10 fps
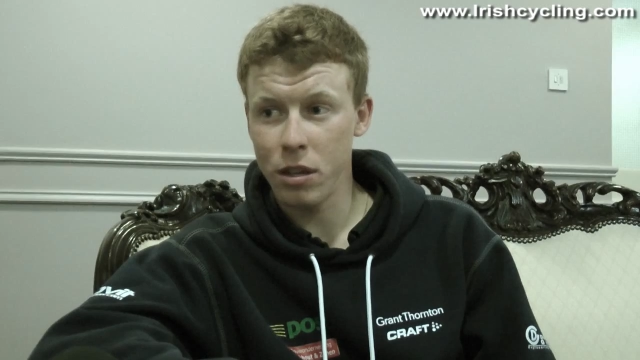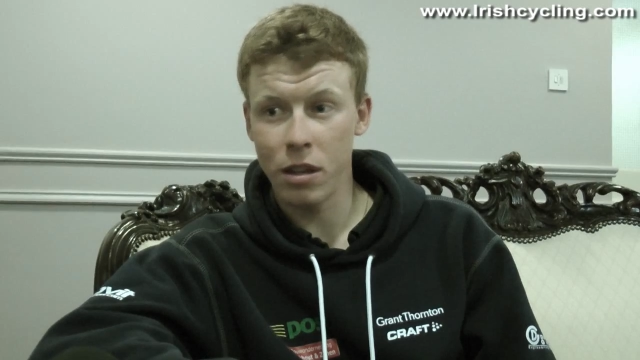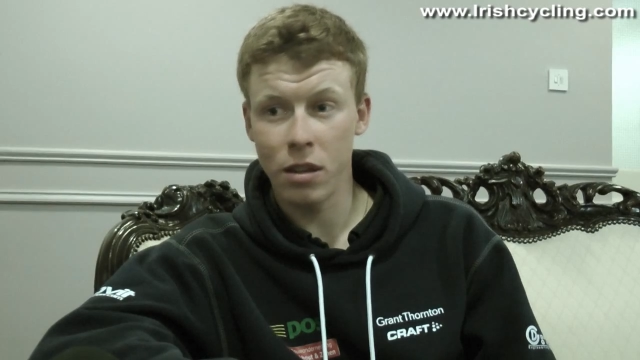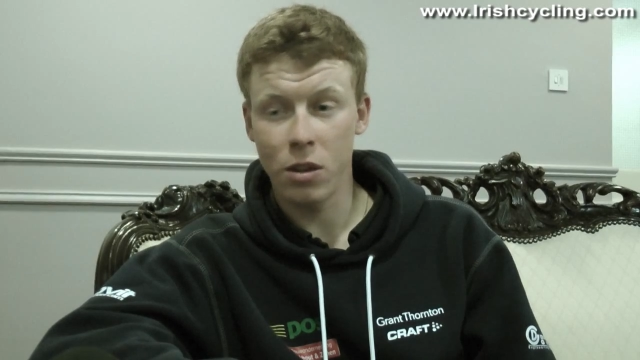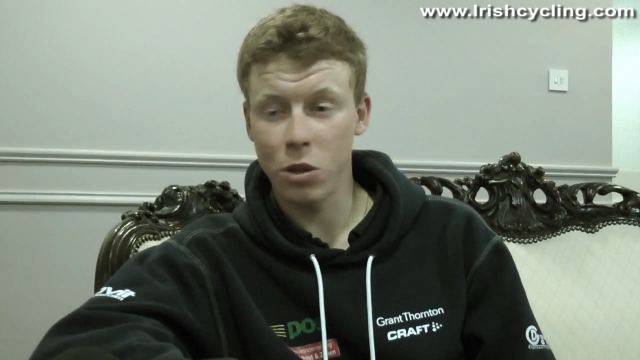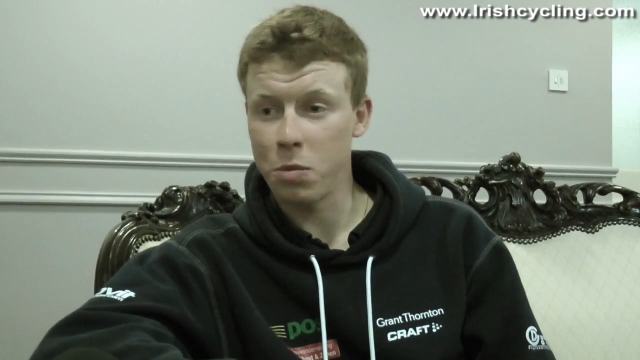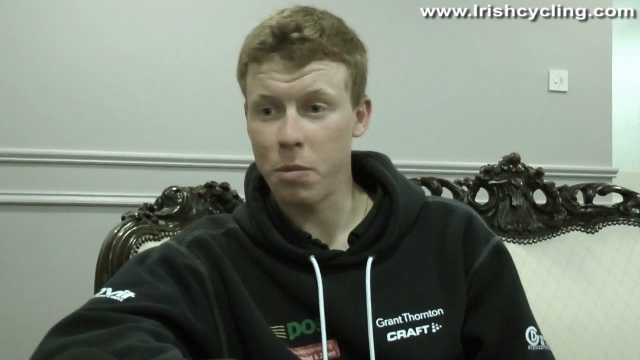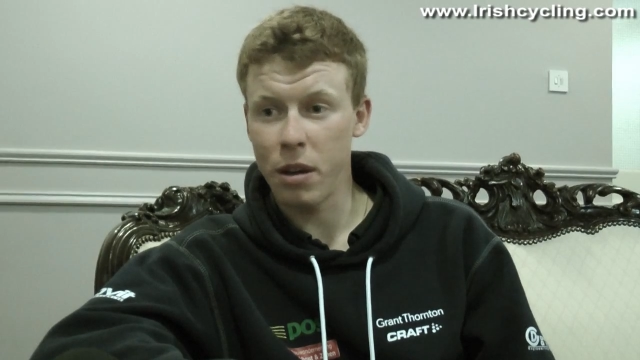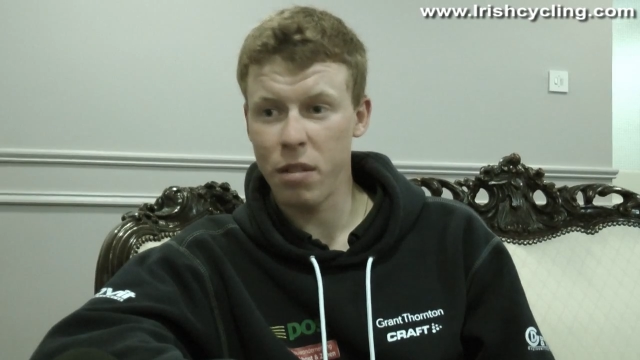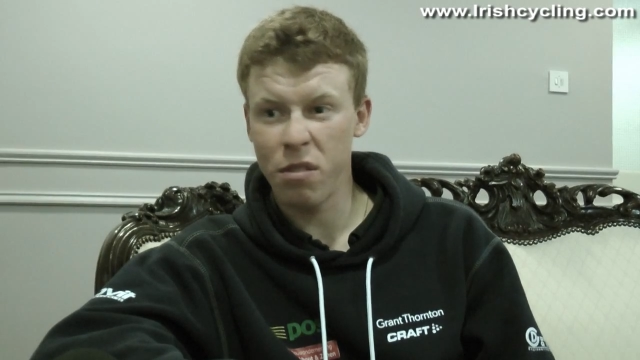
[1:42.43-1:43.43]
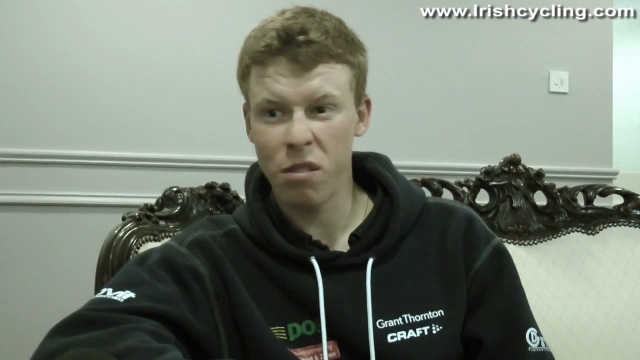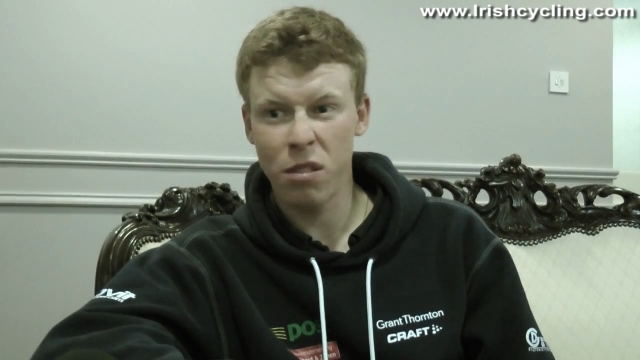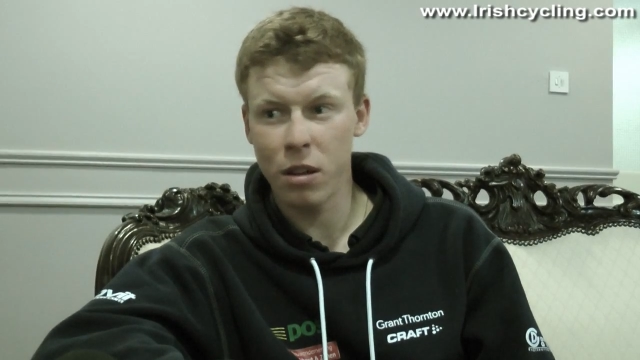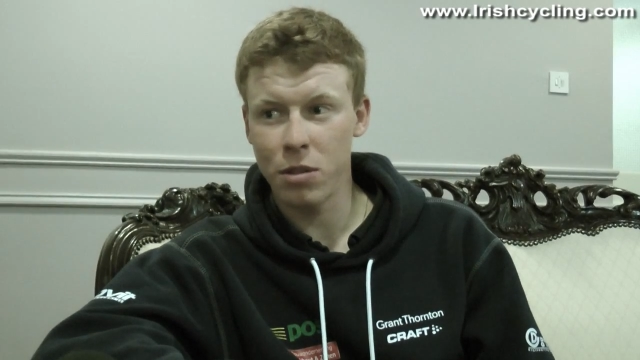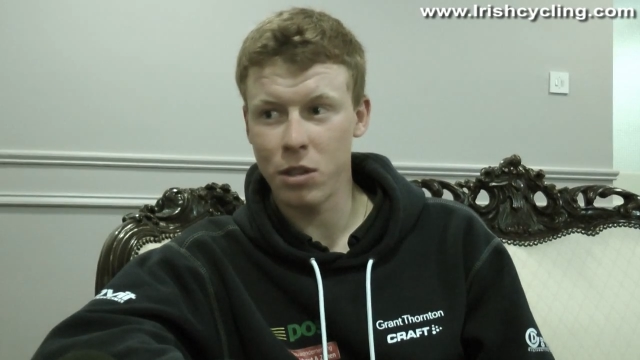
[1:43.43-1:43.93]
I didn't touch my bike for I
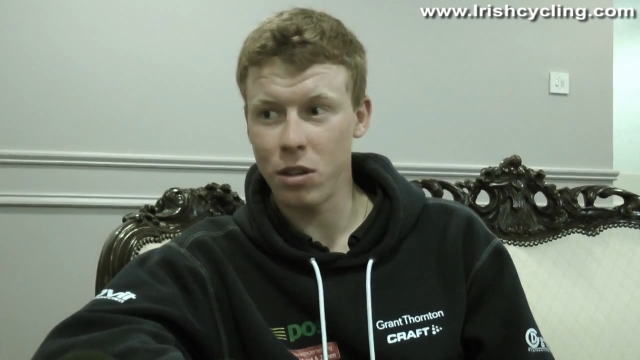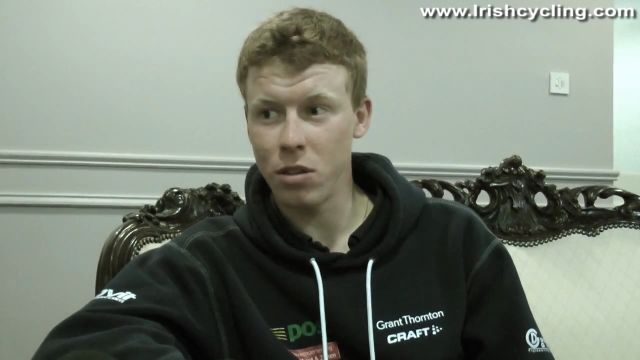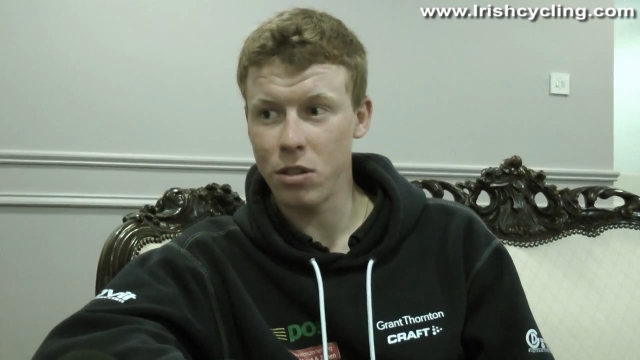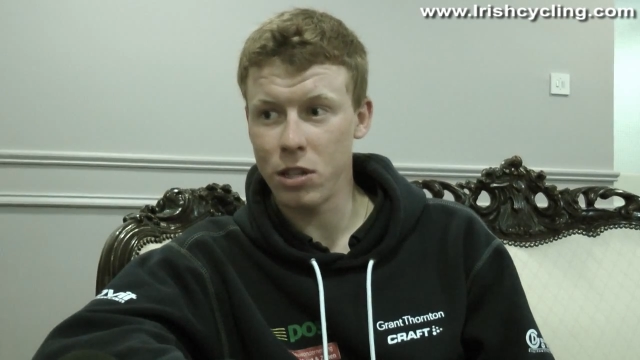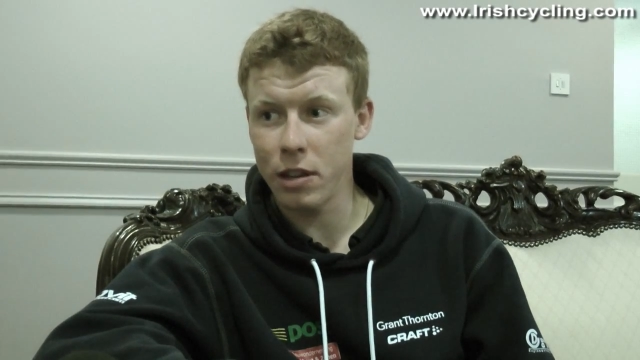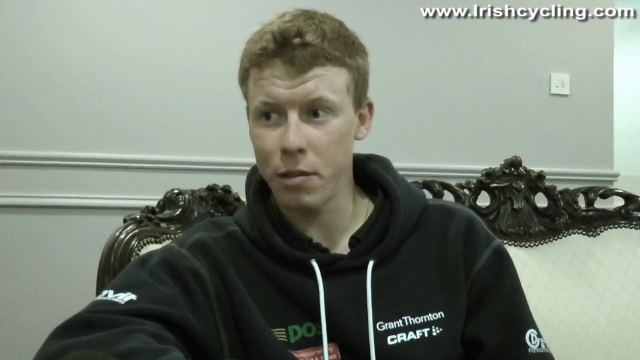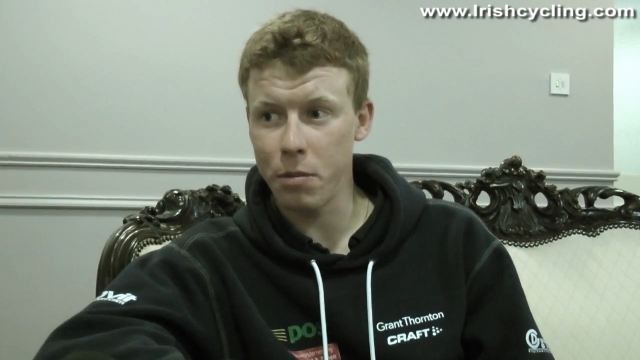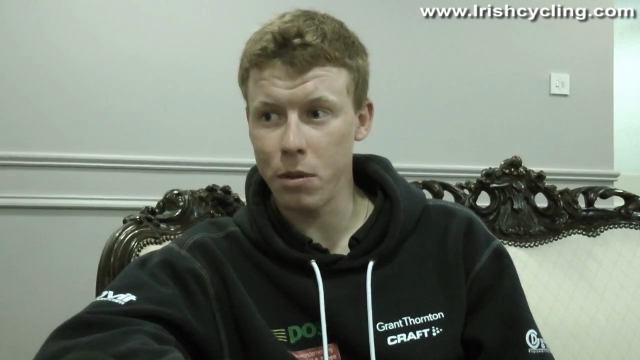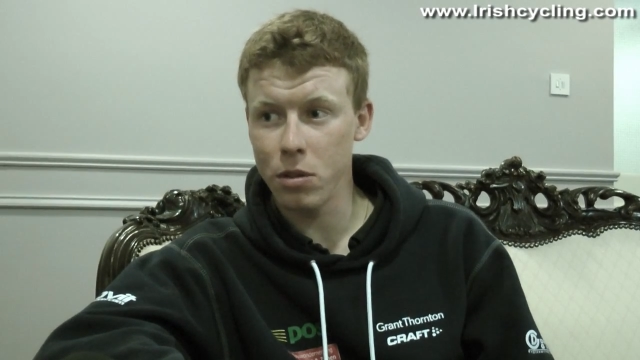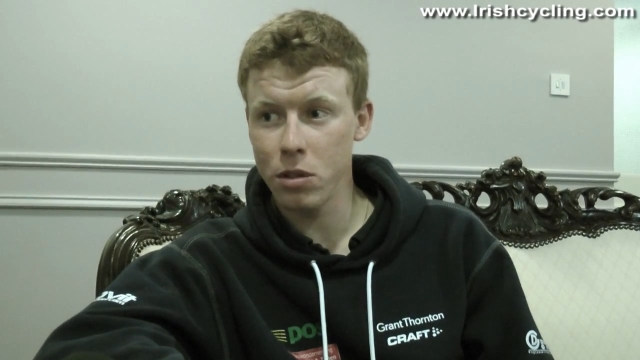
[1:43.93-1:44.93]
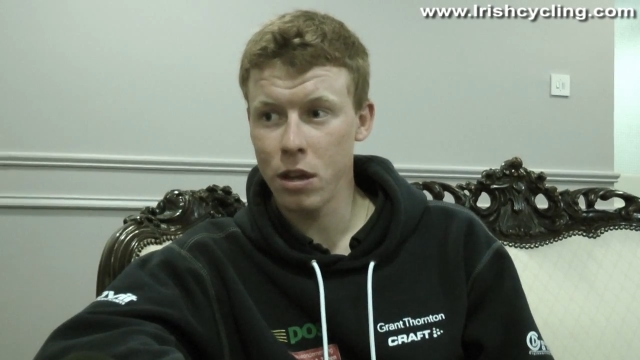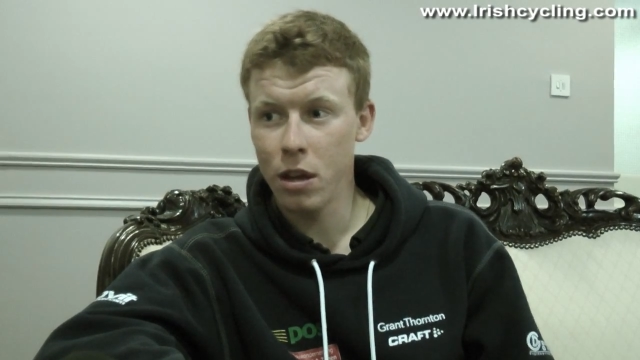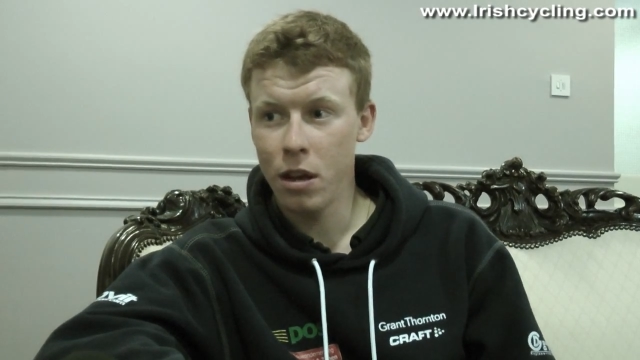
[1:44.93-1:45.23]
think it was a guts of seven months.